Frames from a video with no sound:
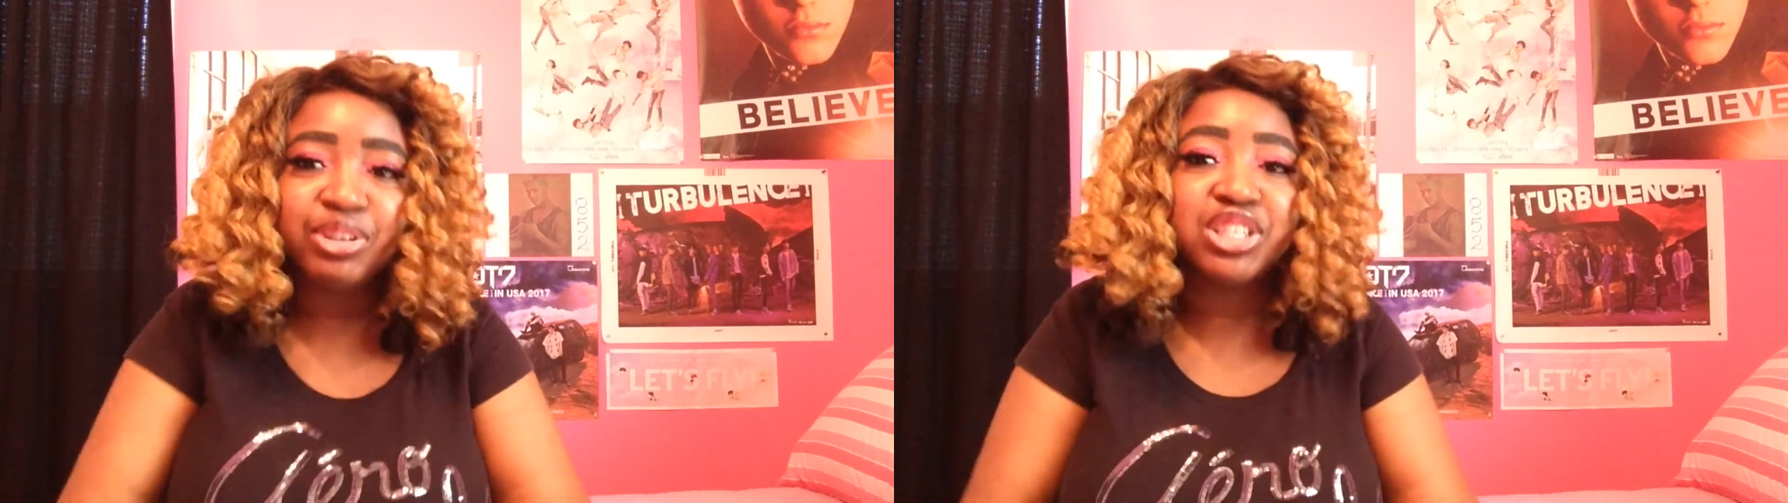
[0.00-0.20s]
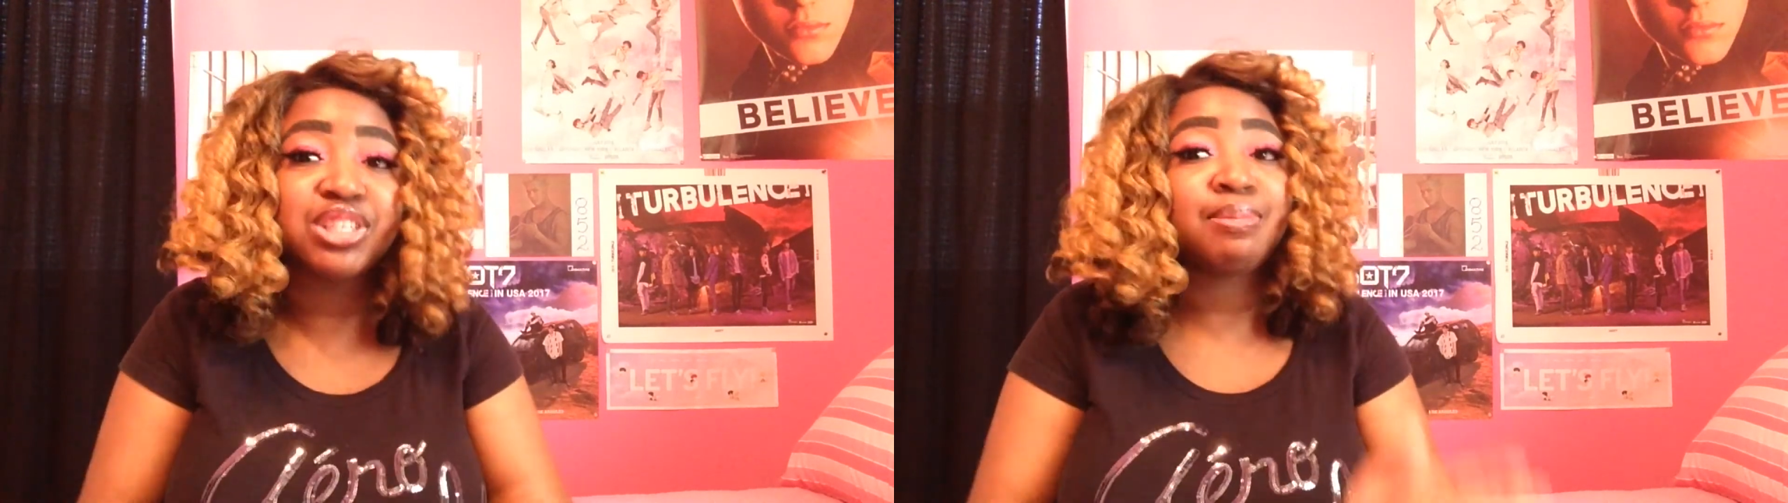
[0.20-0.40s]

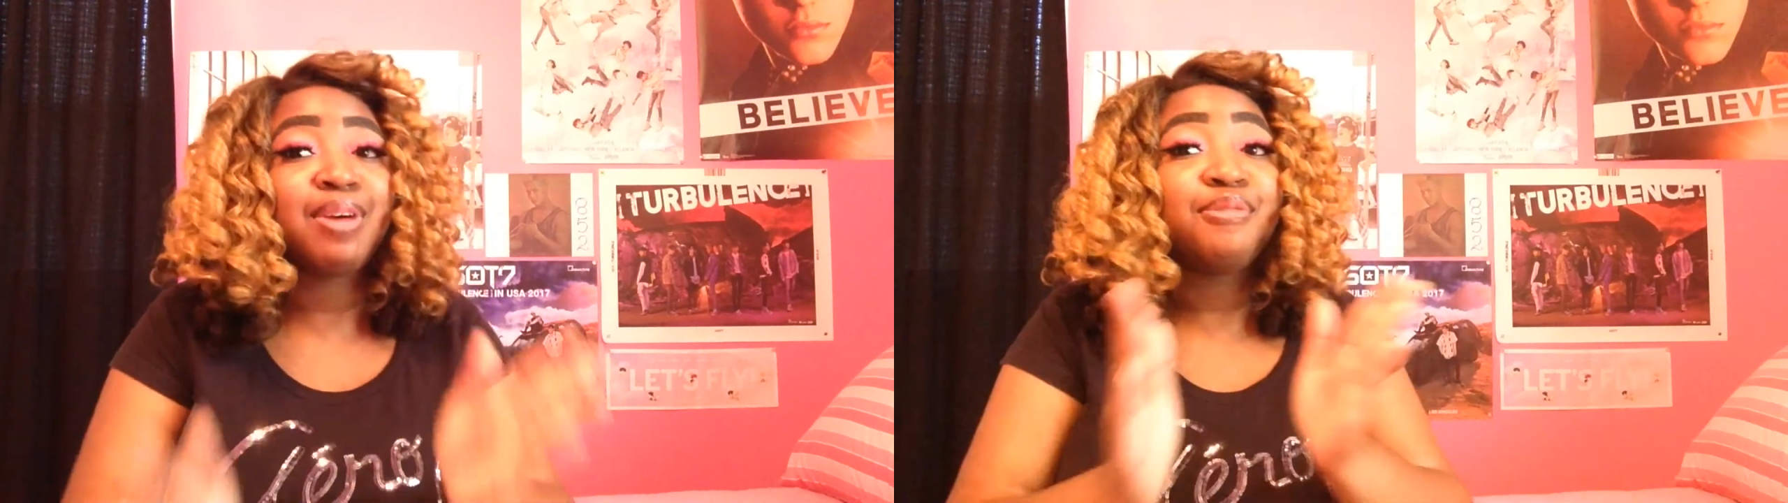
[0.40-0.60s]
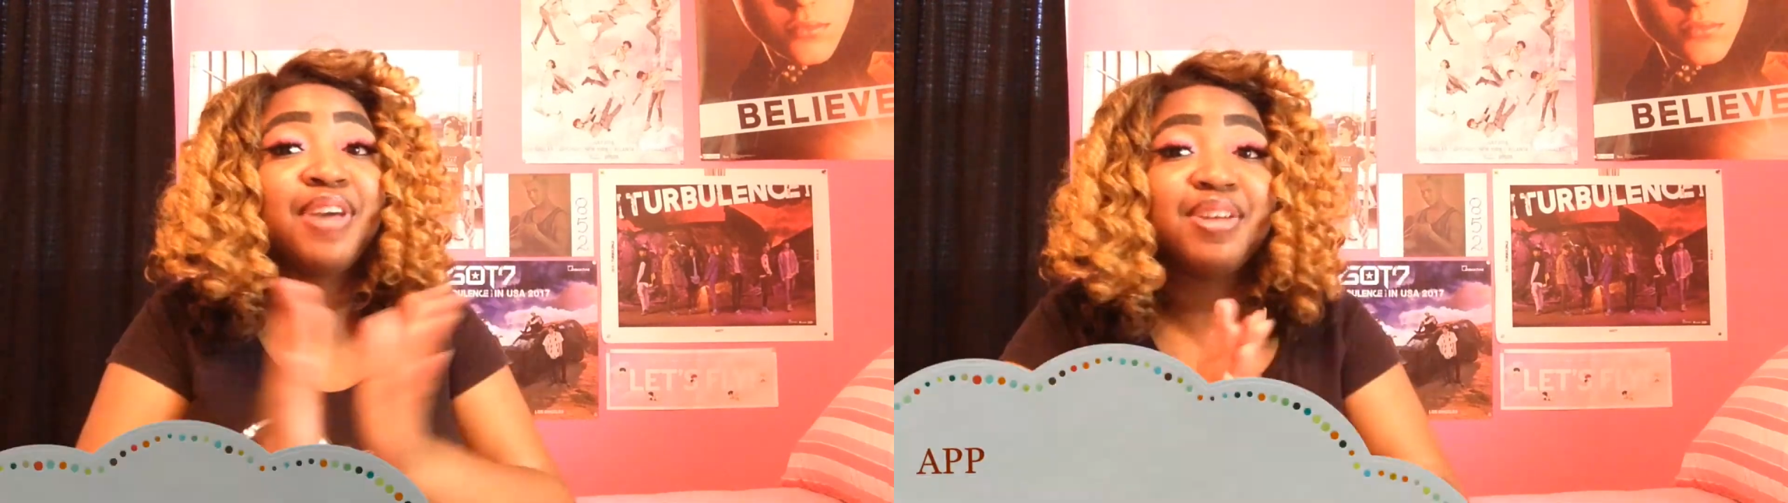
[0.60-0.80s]
which is my
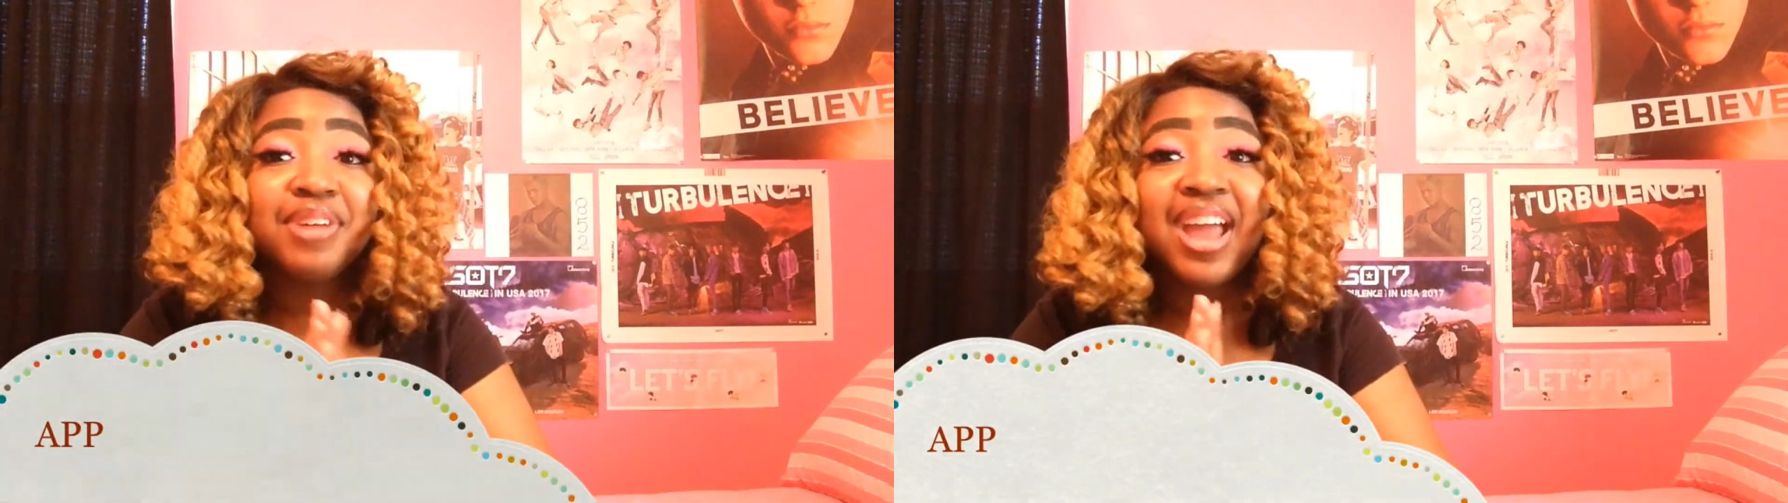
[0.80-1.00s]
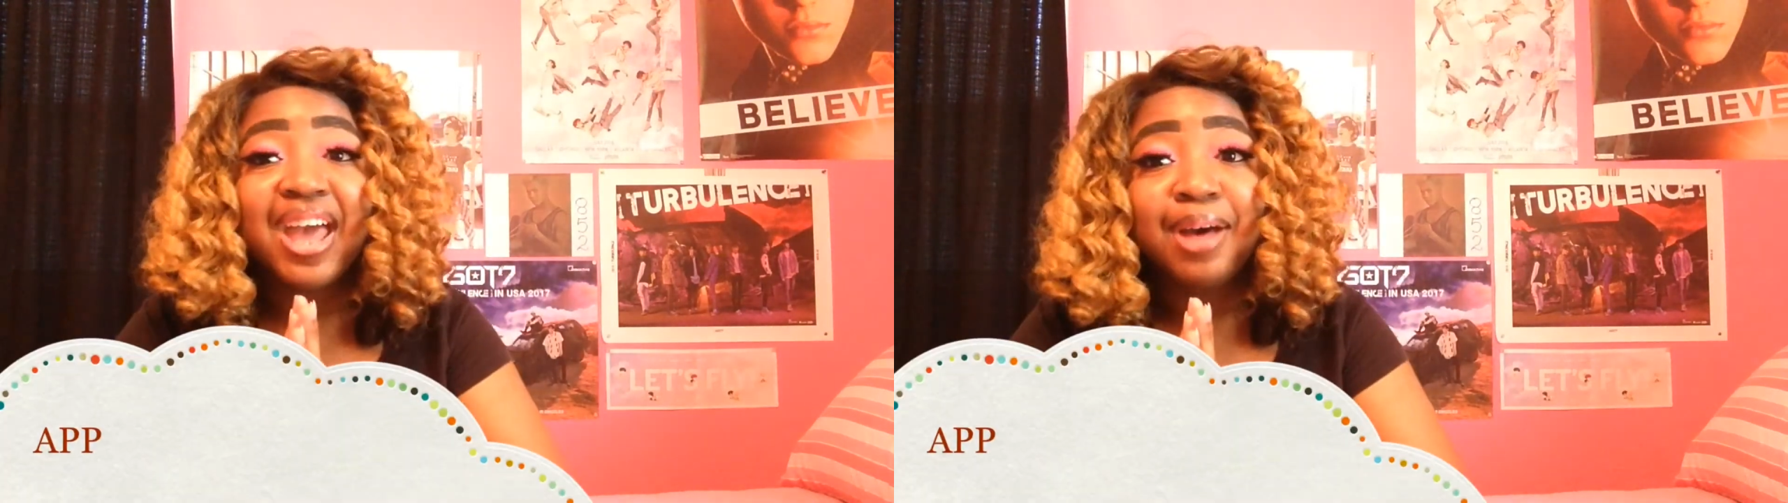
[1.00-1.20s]

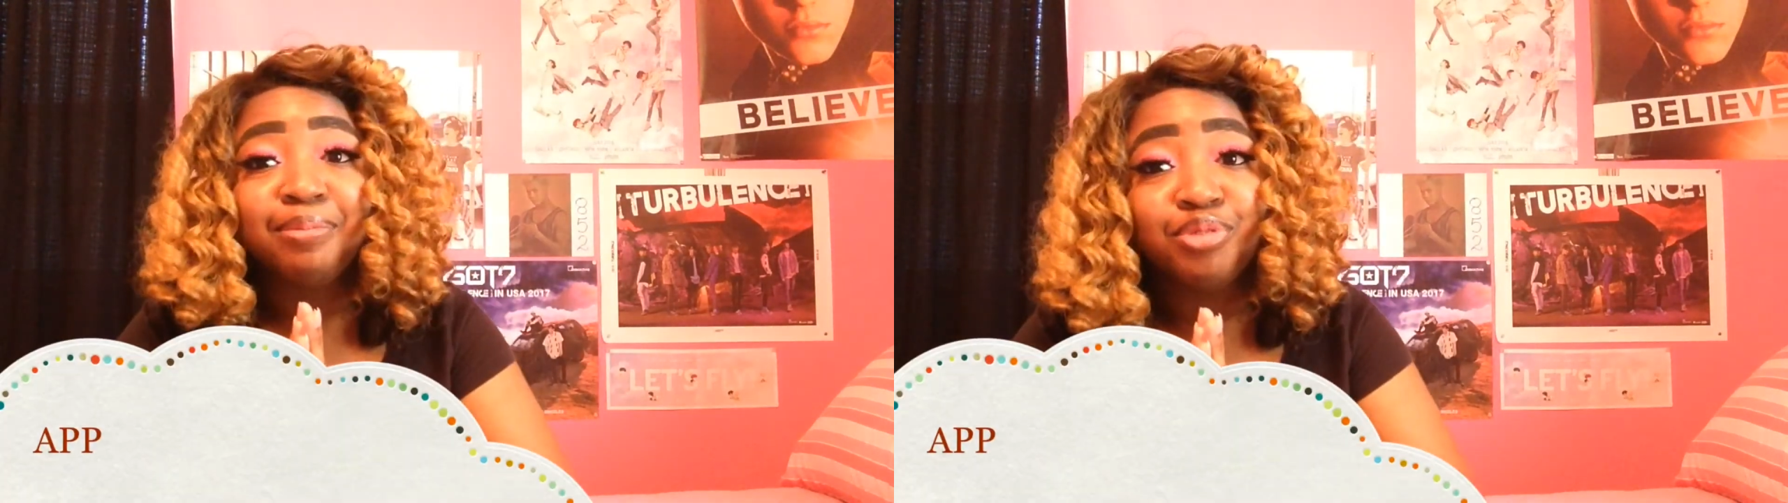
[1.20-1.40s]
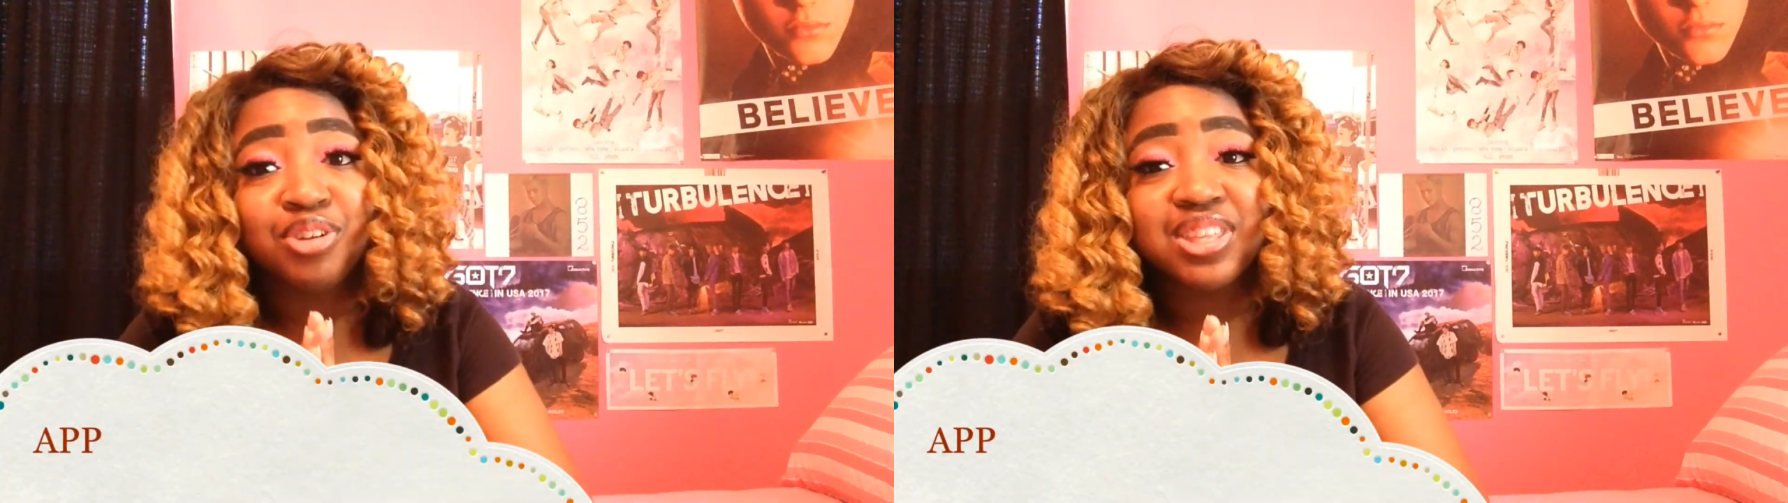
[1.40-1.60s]
favorite
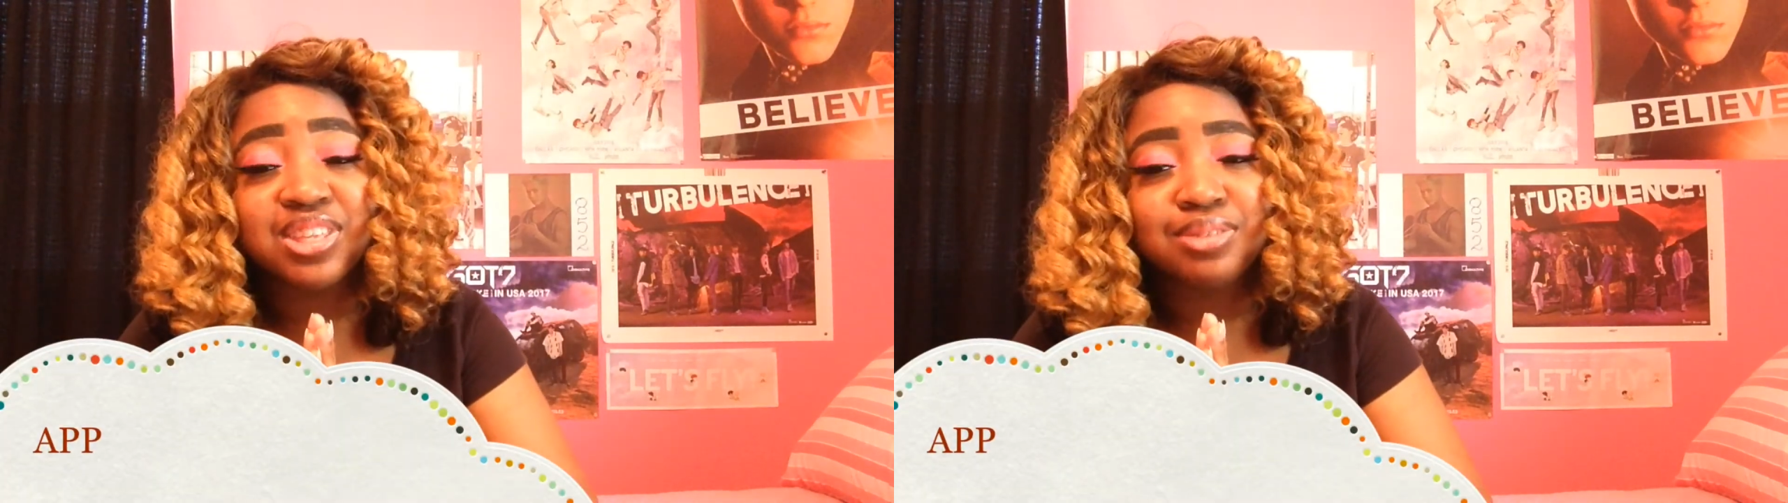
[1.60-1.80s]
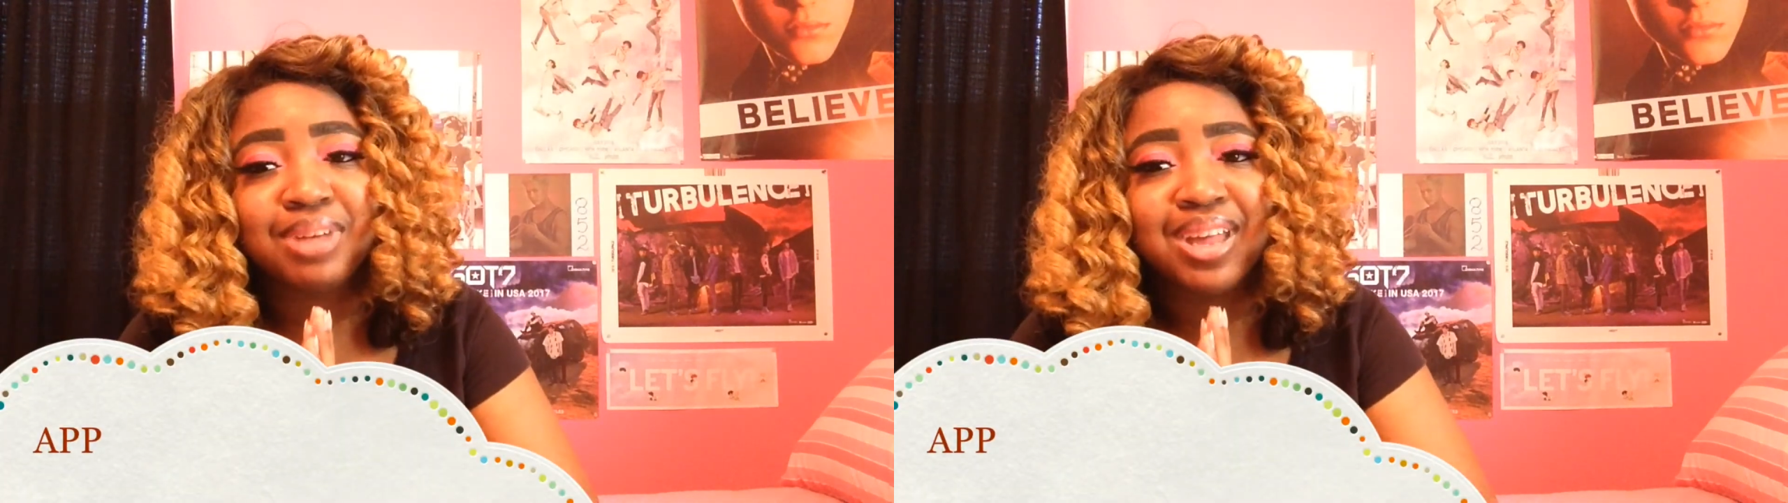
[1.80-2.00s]
app for
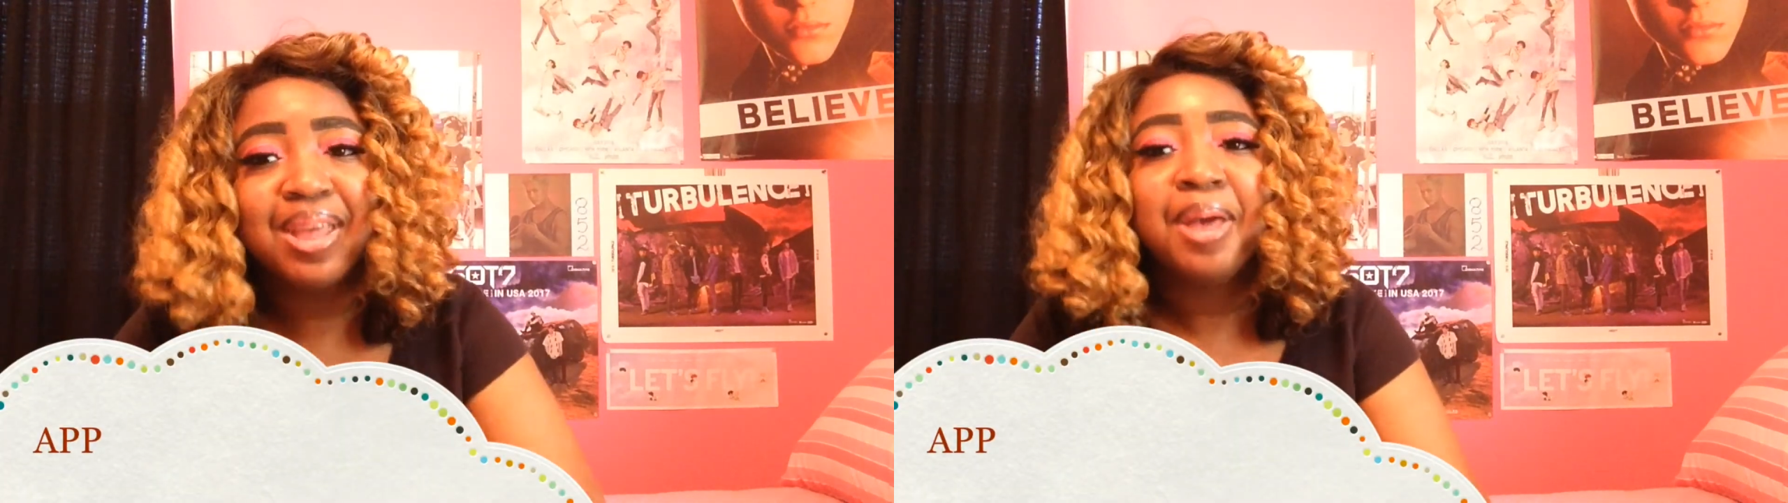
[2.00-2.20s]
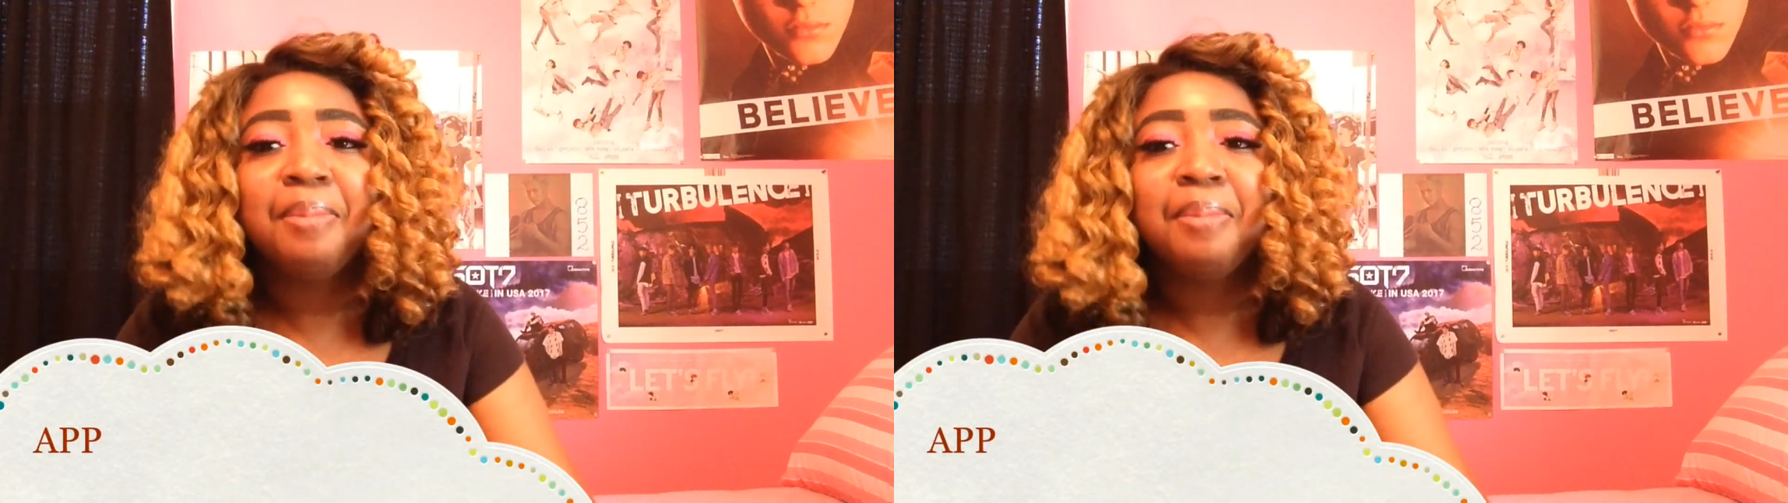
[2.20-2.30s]
this month.